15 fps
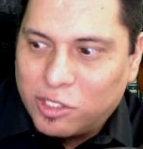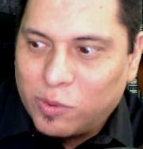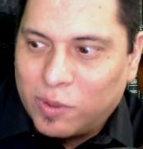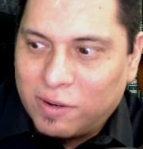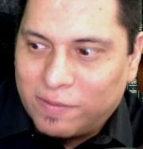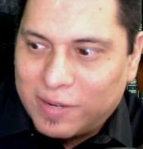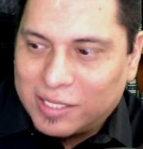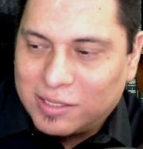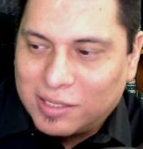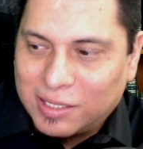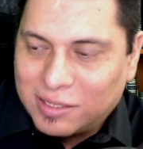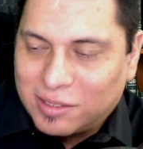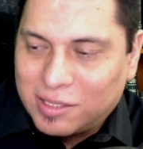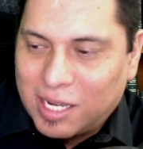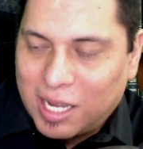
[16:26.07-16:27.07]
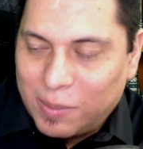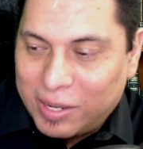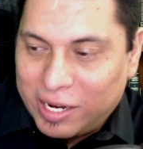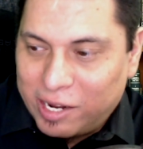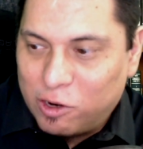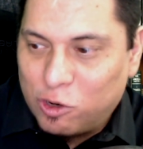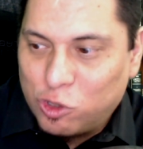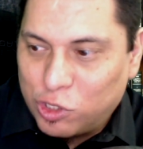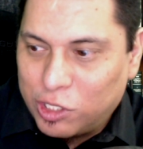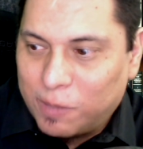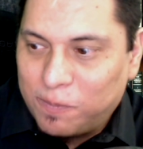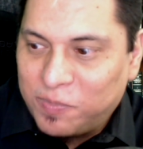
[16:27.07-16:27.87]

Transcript: to invest his time and energy